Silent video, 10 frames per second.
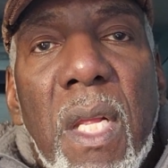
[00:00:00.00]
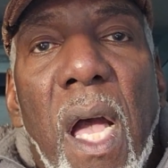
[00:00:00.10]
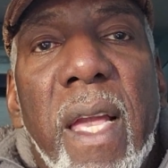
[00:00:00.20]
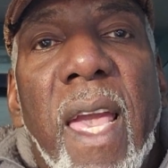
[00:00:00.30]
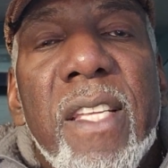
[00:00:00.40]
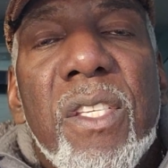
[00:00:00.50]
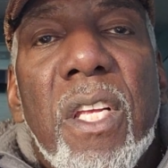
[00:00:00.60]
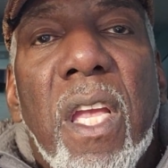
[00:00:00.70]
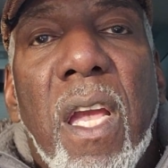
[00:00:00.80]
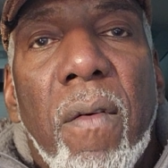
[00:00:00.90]
against a
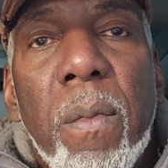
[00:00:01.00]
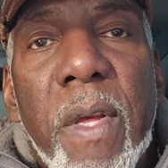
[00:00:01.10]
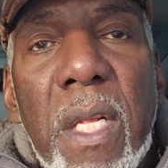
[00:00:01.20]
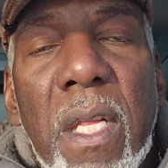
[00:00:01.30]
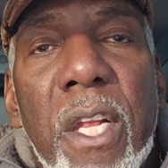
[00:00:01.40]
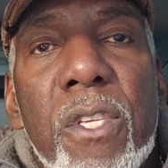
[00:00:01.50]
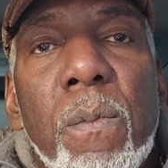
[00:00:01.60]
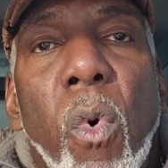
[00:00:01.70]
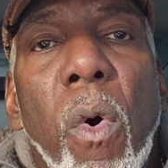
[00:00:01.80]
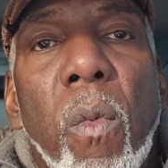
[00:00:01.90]
government that is
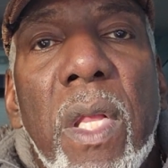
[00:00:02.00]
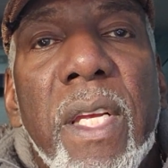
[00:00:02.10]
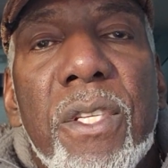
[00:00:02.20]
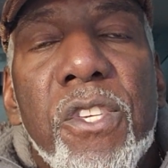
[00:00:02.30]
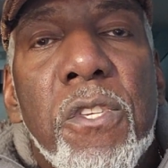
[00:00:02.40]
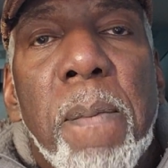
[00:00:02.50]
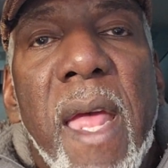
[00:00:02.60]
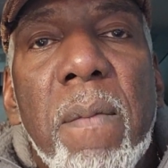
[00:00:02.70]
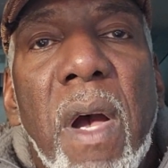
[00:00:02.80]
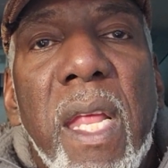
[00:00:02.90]
more willing to
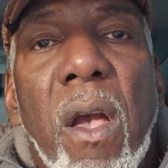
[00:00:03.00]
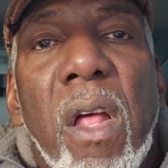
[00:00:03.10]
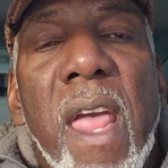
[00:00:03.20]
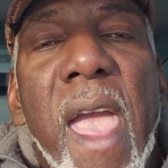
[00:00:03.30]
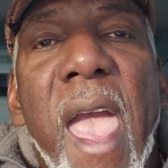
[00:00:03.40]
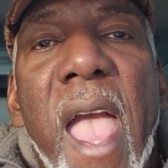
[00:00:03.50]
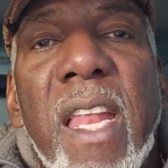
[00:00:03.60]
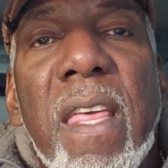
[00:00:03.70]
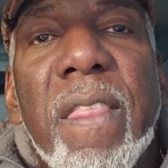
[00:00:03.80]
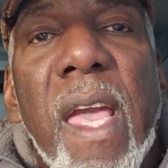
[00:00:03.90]
spend money on
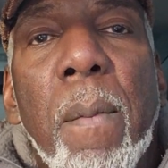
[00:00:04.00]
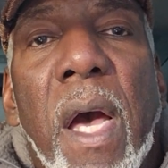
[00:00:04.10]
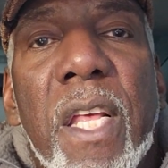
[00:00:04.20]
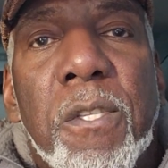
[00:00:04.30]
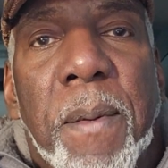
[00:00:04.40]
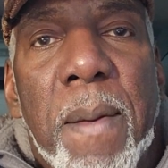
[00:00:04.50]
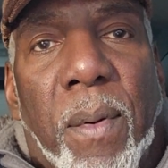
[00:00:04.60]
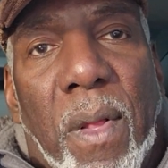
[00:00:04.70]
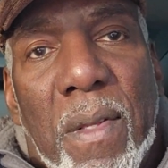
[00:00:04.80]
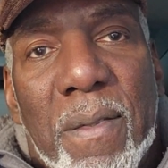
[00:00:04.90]
anything but its people